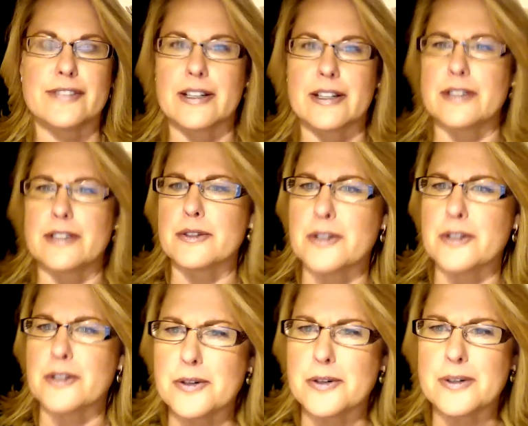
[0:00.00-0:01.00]
I don't
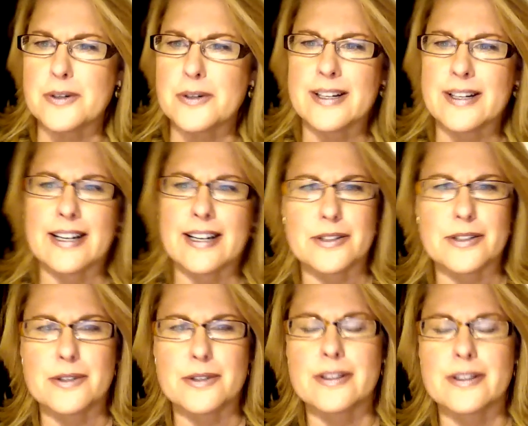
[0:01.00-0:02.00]
know how to do
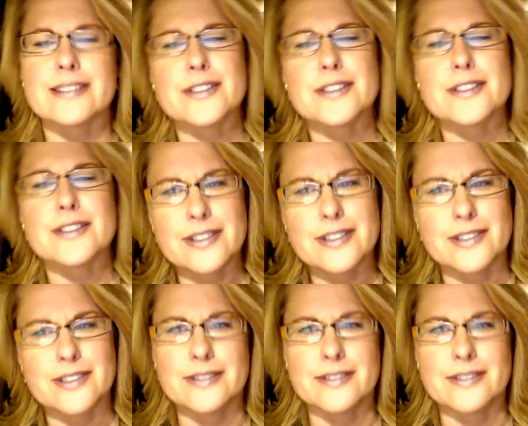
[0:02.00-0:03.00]
things. Sure you do.
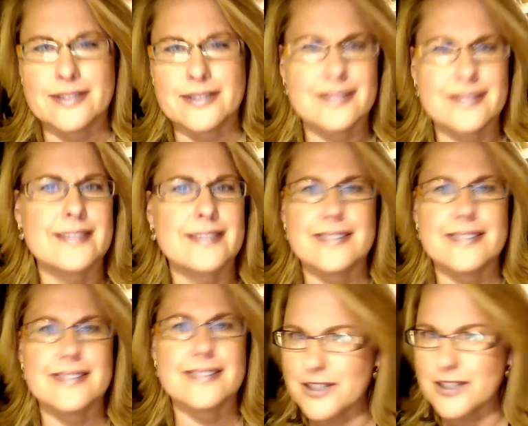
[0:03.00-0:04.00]

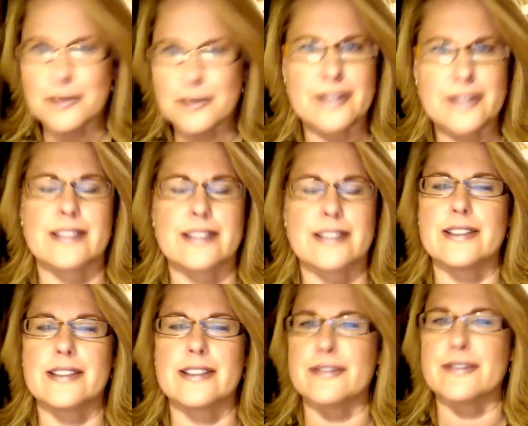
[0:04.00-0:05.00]
Jump off that cliff.
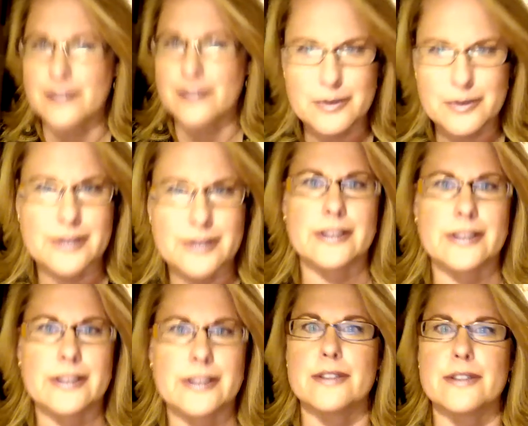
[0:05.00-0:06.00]
You absolutely
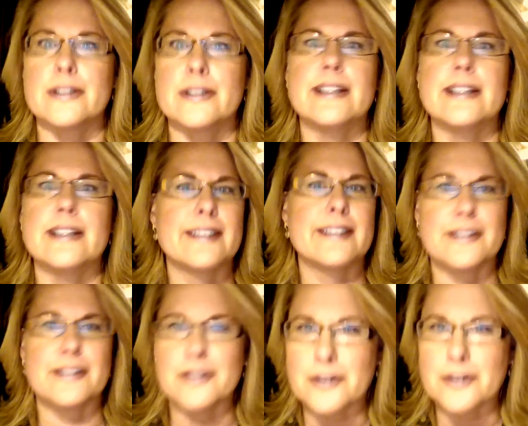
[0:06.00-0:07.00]
do. You
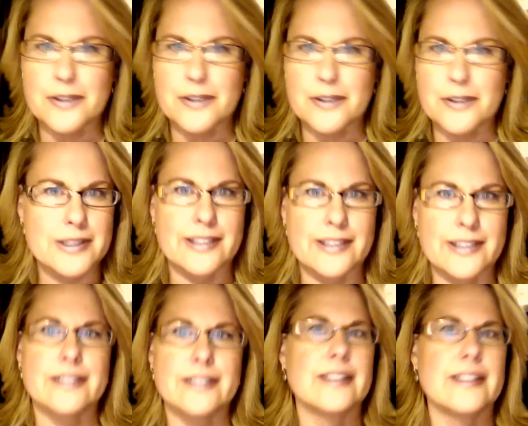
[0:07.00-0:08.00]
know your
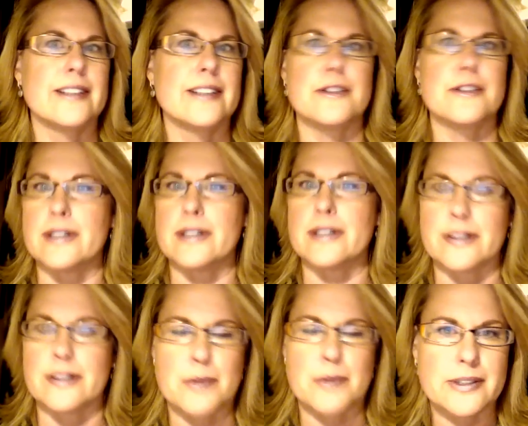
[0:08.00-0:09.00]
material and you want other
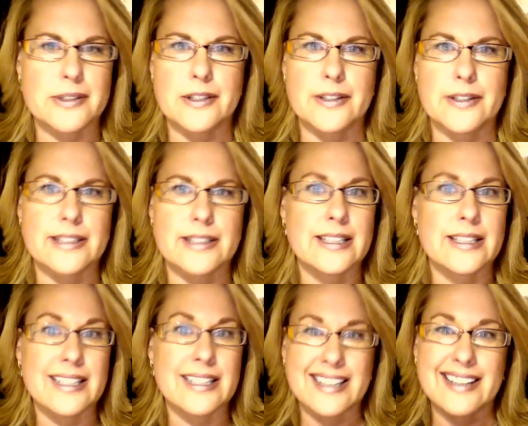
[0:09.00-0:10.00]
people to know it,
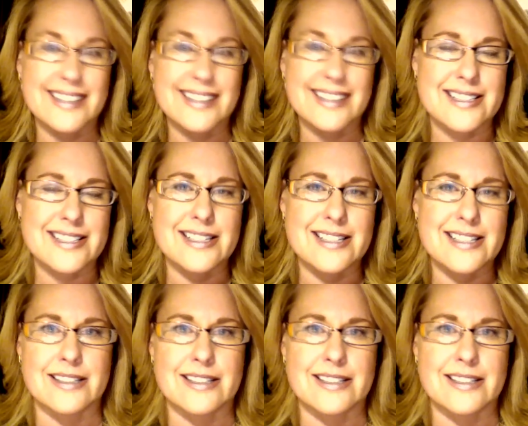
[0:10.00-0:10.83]
and that's the key.